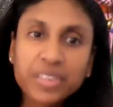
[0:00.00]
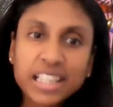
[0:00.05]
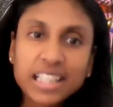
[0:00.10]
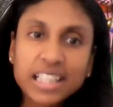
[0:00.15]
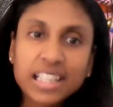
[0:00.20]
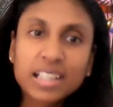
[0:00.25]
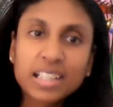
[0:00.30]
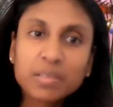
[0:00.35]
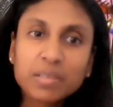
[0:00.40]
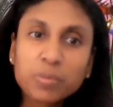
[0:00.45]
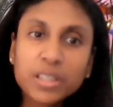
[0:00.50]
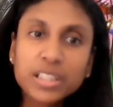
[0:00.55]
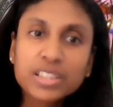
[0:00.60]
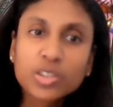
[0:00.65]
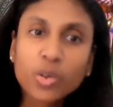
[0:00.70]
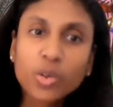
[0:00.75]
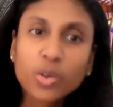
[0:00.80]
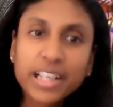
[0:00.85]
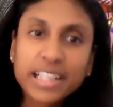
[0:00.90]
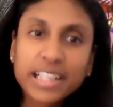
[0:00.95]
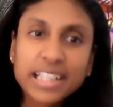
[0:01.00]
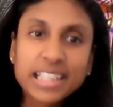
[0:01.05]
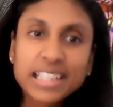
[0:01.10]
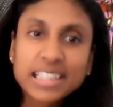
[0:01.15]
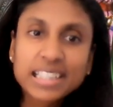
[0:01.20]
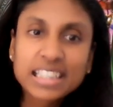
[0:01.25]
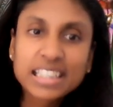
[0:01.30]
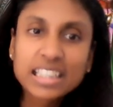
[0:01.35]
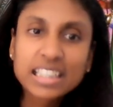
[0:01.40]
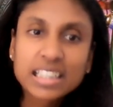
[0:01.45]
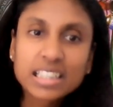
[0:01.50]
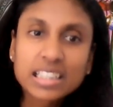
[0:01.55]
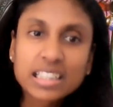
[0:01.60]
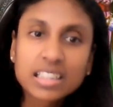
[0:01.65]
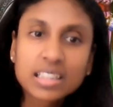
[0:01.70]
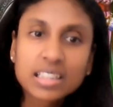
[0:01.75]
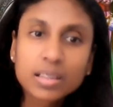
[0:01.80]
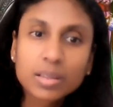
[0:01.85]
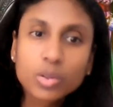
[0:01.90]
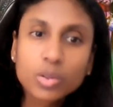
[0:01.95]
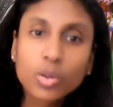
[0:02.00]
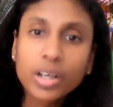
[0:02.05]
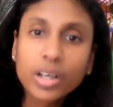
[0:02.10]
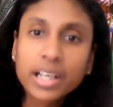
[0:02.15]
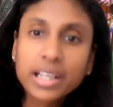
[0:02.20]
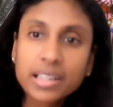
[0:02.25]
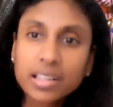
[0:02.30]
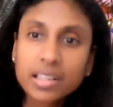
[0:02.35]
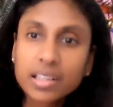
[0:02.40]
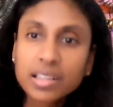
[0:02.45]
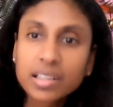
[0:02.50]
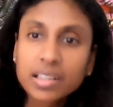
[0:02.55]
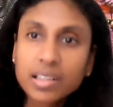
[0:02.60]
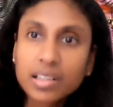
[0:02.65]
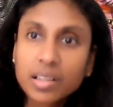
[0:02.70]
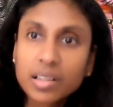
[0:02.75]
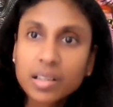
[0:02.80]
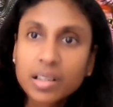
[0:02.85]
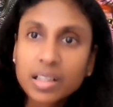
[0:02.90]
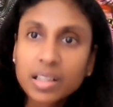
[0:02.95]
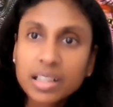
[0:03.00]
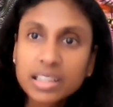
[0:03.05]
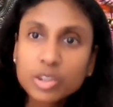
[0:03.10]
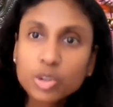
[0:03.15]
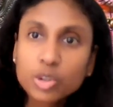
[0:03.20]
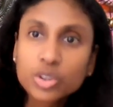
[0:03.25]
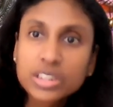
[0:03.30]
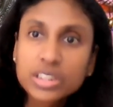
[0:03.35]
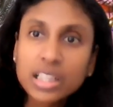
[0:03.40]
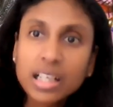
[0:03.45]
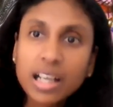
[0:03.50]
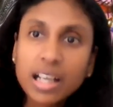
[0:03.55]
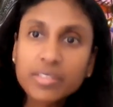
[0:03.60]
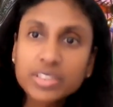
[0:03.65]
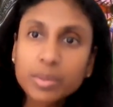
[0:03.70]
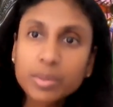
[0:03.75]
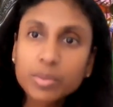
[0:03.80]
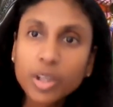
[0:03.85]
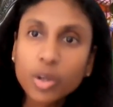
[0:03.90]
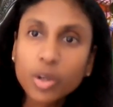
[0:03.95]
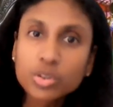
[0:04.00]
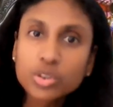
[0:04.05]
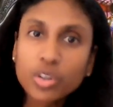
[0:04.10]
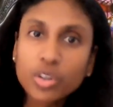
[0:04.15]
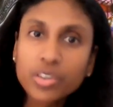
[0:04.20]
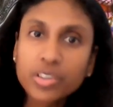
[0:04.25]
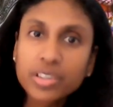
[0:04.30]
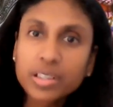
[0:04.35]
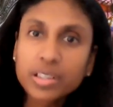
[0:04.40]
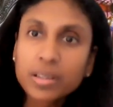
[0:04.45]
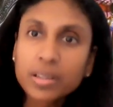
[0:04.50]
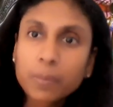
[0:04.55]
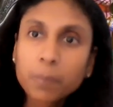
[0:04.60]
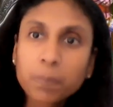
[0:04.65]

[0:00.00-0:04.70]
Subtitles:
Yeah, please go ahead. Go ahead. You still have some doubts or...